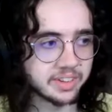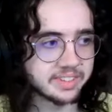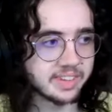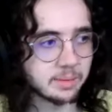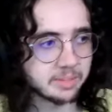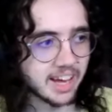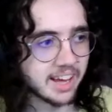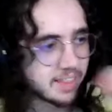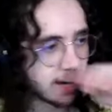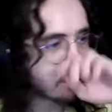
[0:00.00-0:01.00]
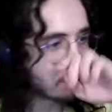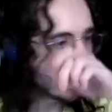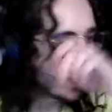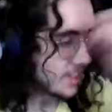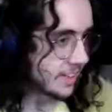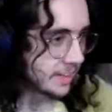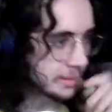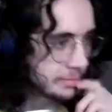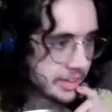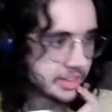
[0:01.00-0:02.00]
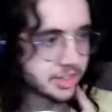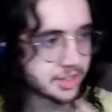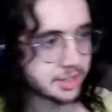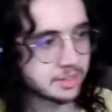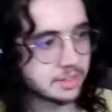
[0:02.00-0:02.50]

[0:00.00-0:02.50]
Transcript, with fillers: same day, that would be an adventure.